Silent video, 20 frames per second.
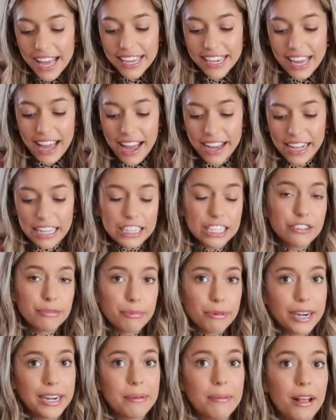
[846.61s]
Yeah, I got this
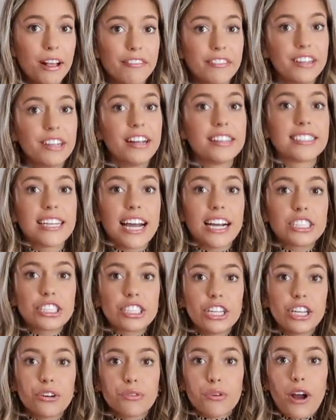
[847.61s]
from Brandy Melville. It's
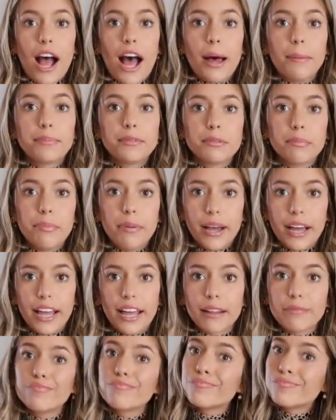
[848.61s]
actually cropped,
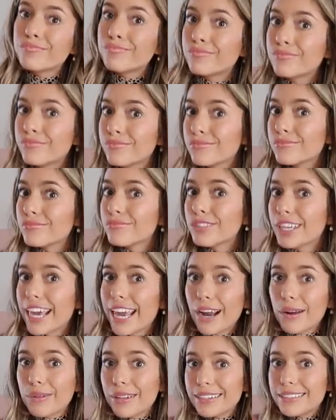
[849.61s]
but you
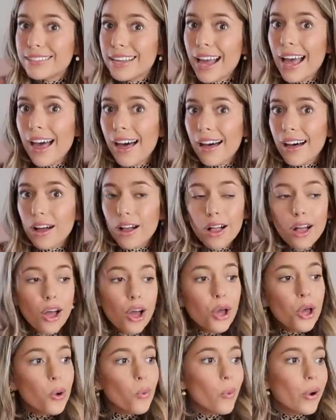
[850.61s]
can't really tell
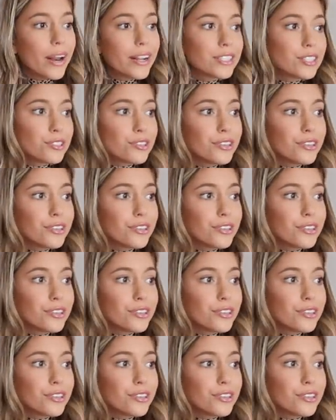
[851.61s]
when it's